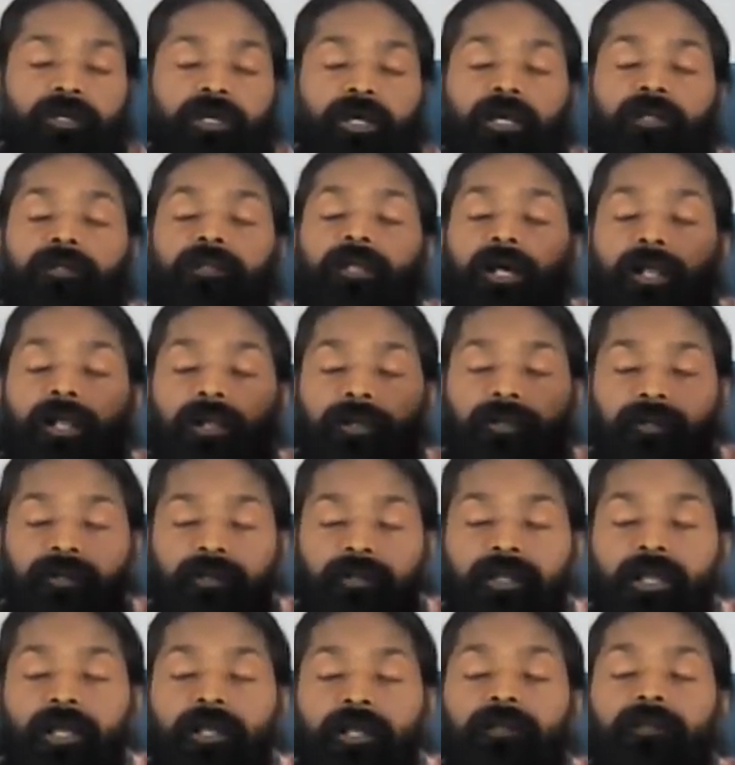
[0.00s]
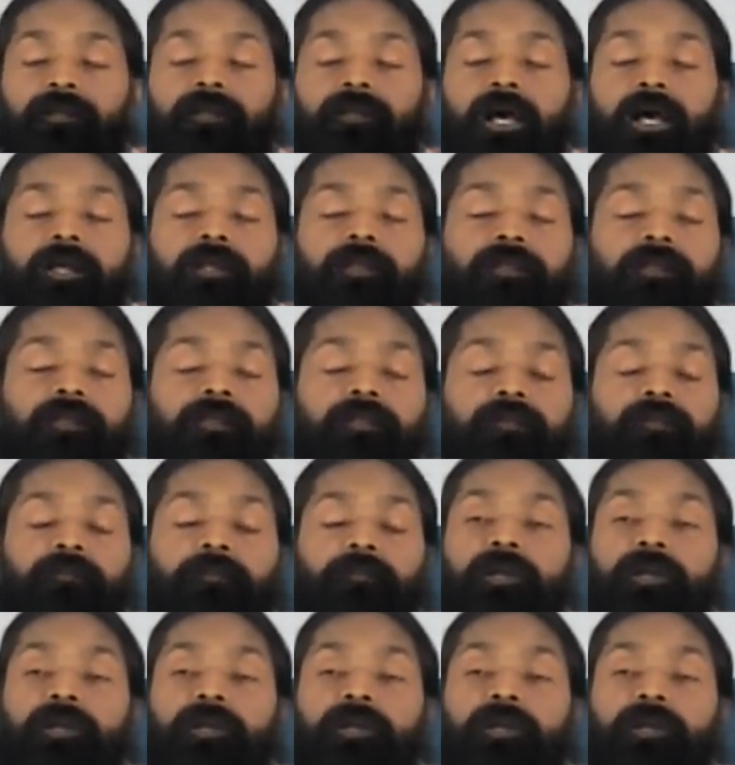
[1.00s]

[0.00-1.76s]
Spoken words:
and alkaline diet is